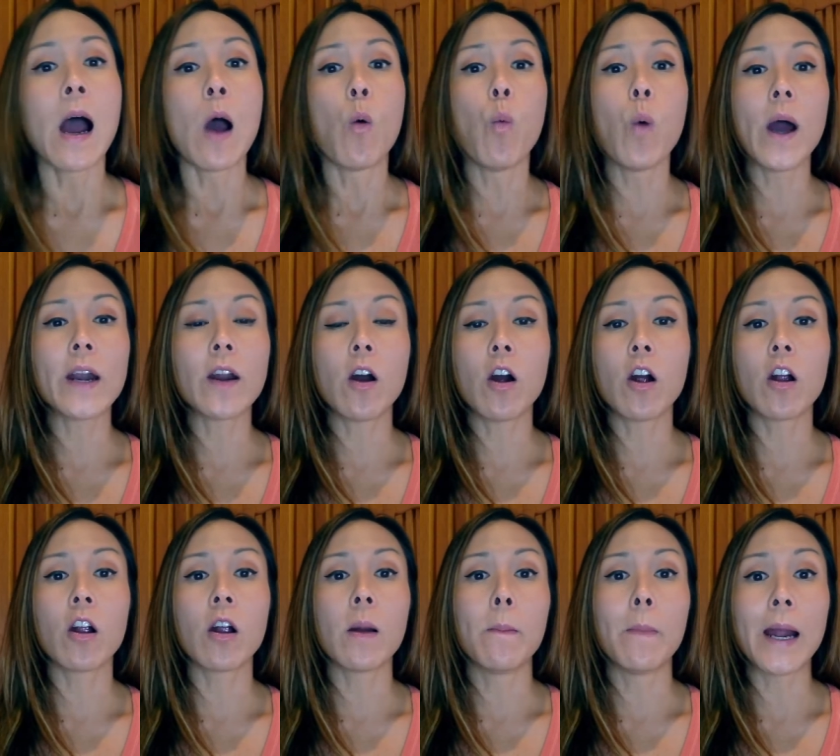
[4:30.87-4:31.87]
What
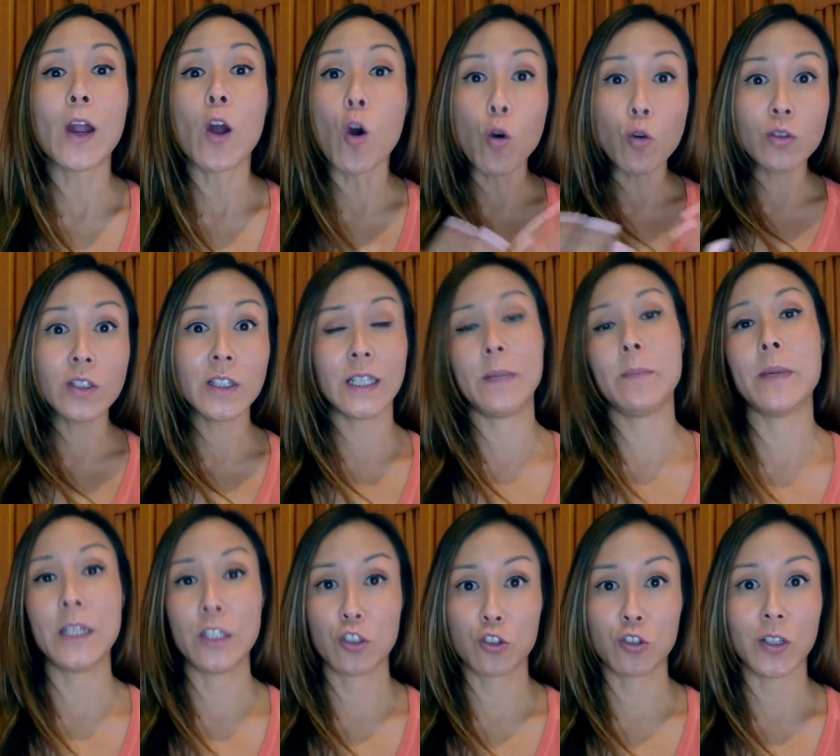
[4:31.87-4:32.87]
are my own deep
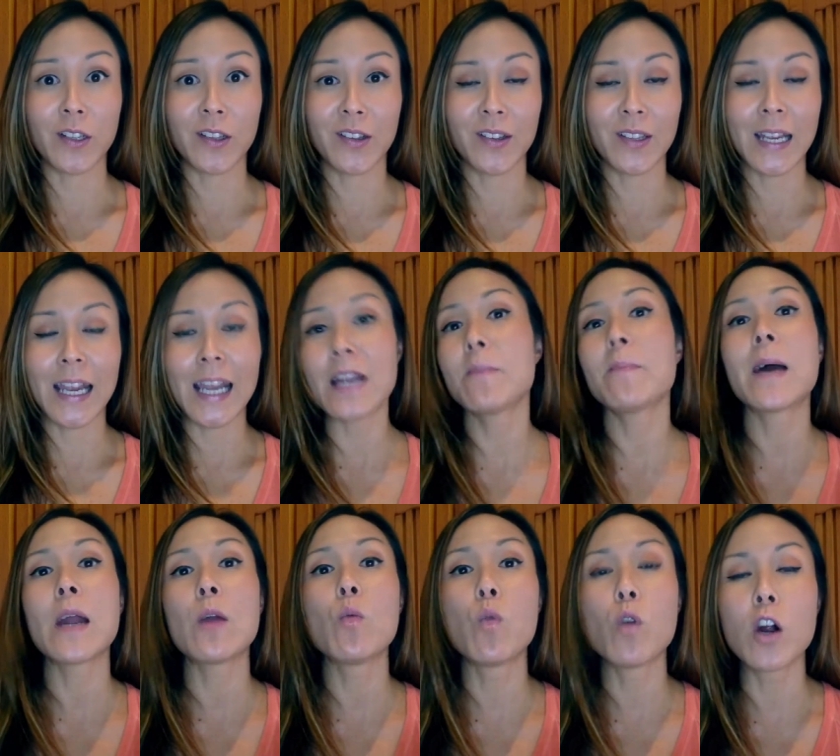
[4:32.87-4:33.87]
interests in
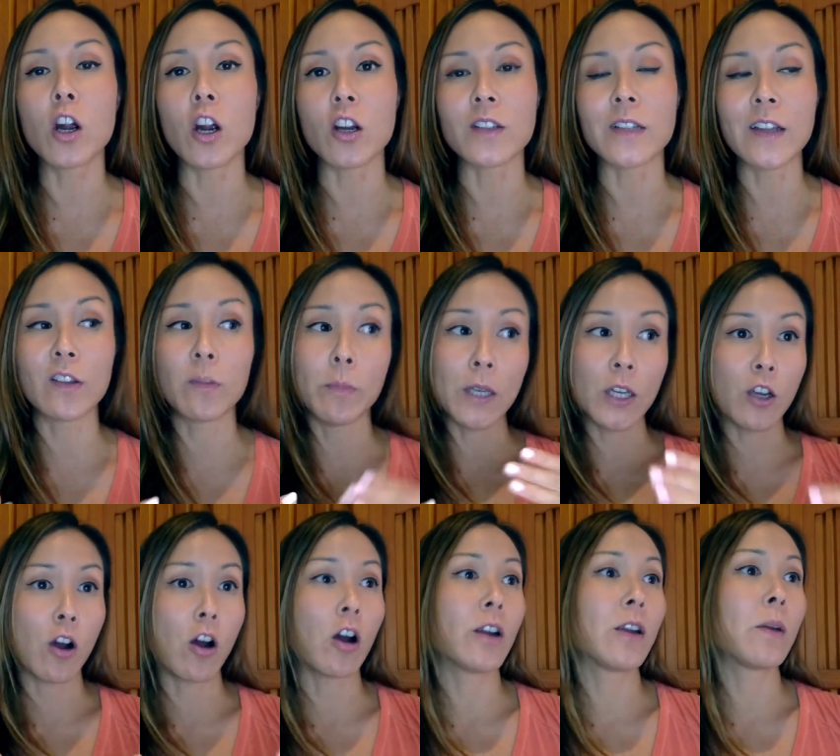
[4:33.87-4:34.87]
my work that's
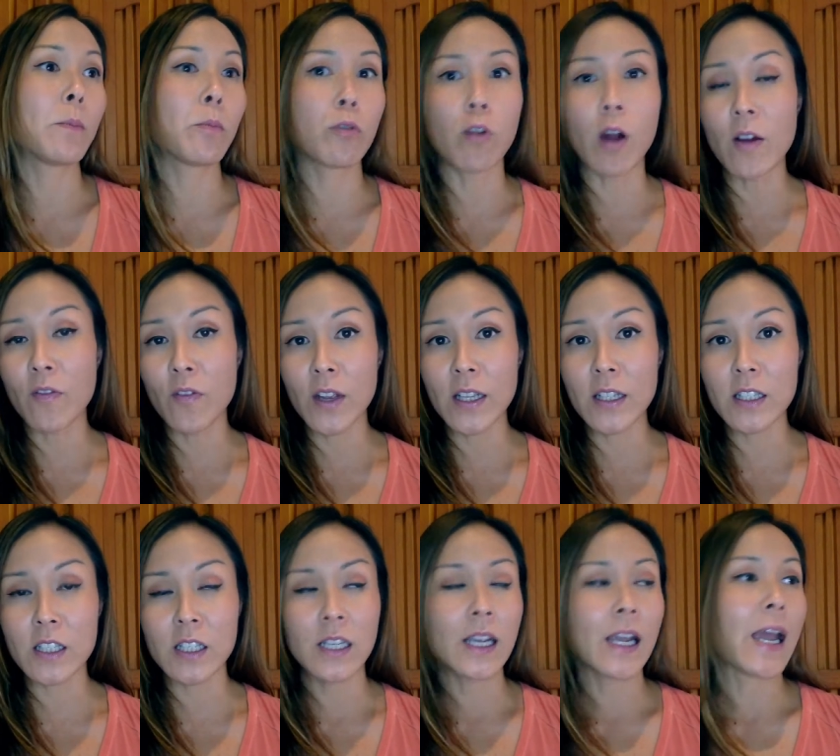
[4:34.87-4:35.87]
beyond profit